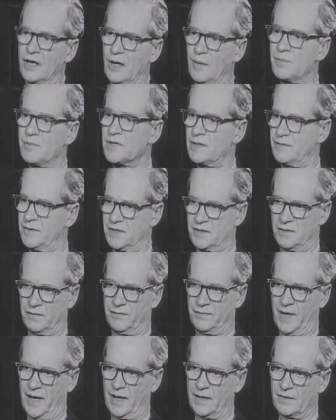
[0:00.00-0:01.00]
terms of
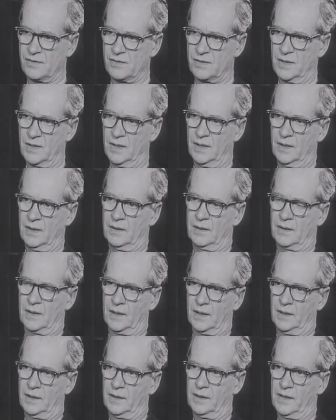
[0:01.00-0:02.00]
its effects
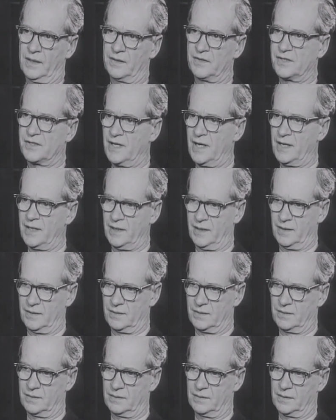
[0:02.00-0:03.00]
and study
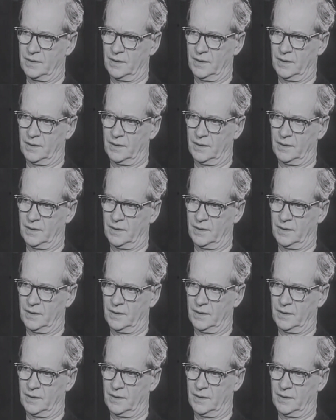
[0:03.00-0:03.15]
it